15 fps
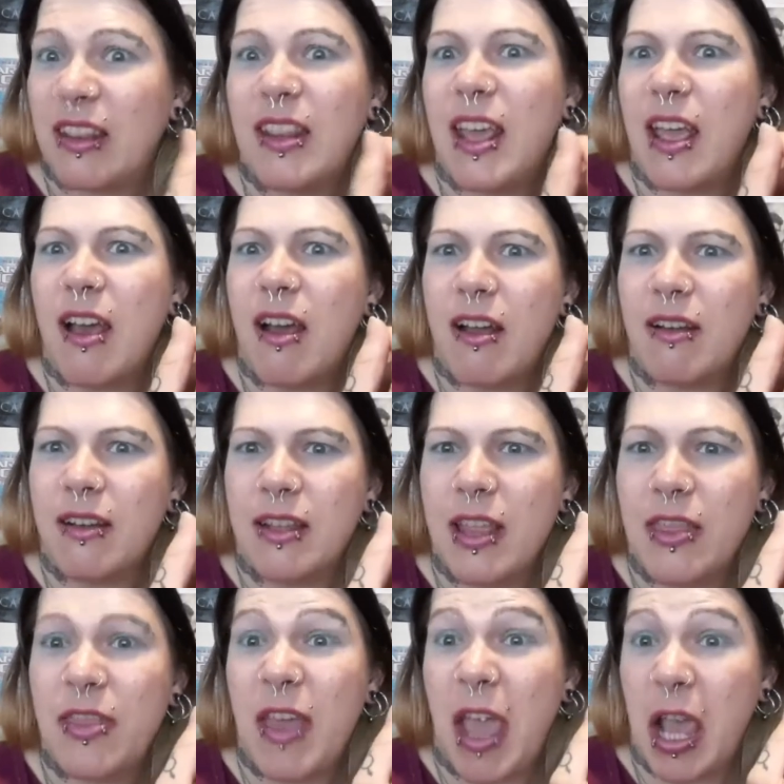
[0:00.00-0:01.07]
they are
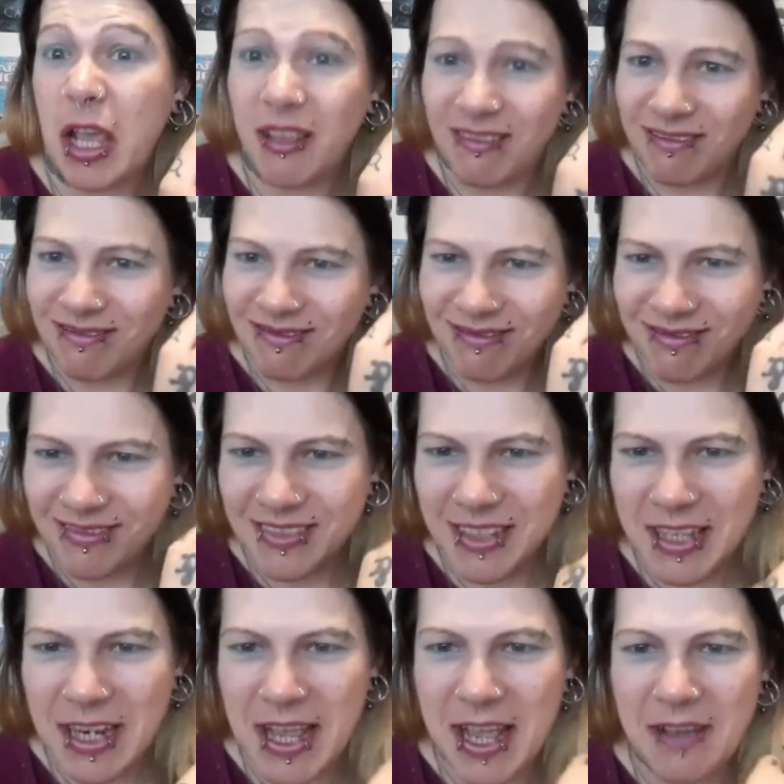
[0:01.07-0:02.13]
a thing
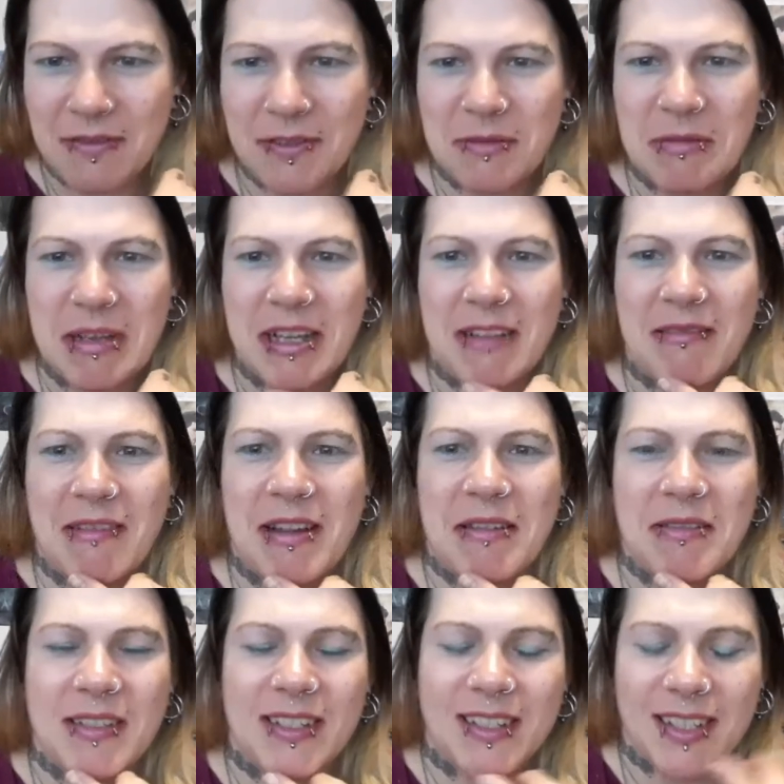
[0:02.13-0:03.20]
that I have to work
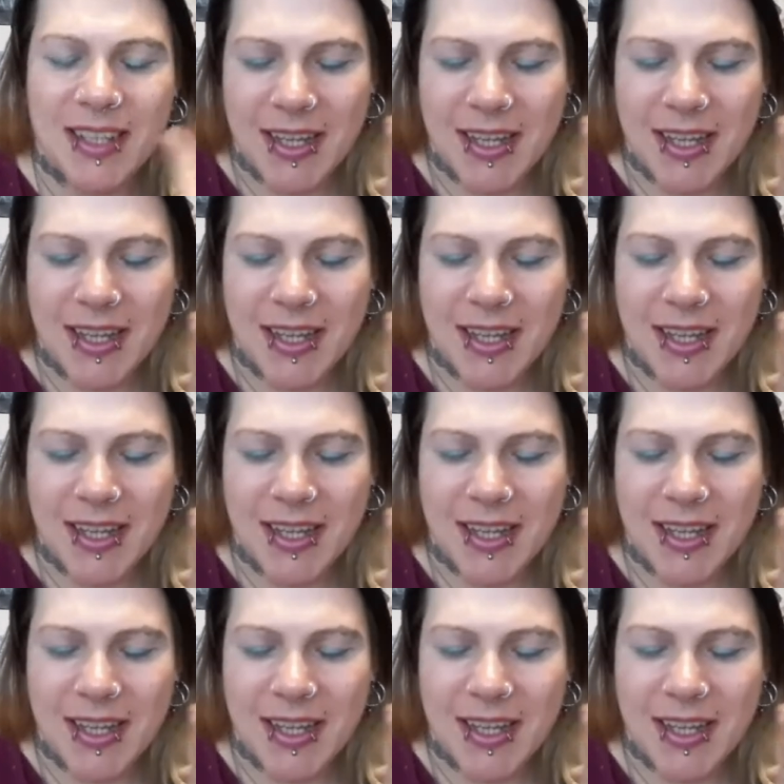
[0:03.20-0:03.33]
around.